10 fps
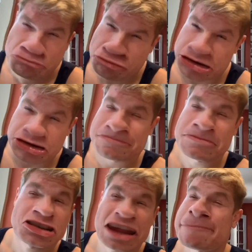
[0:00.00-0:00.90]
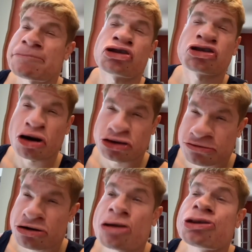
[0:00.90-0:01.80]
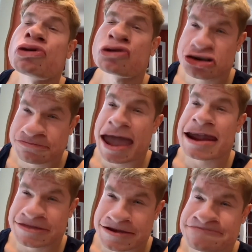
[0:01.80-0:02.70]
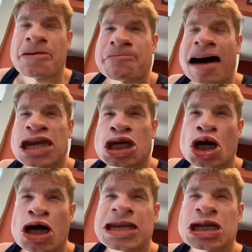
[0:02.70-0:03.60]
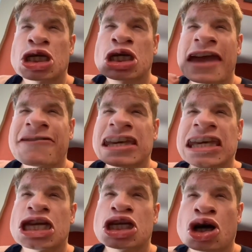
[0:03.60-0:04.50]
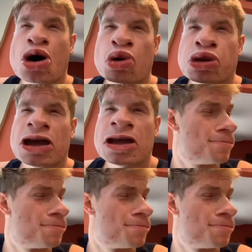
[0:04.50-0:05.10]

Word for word: Listen, Miss Applesauce, with all due respect, my son is seven years old.